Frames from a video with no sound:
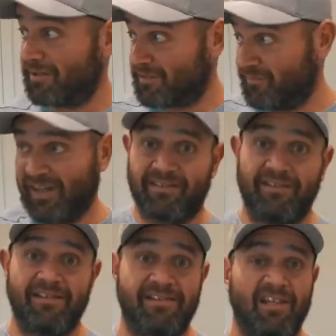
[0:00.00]
It's
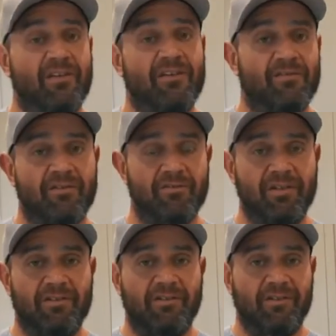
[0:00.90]
facing the TV for a
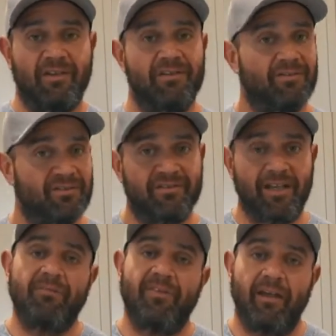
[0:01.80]
reason, because I do the
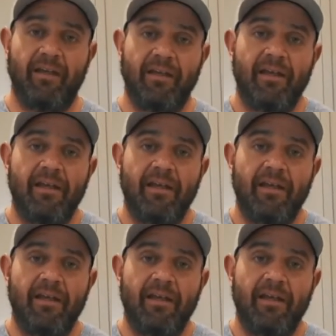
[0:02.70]
same thing.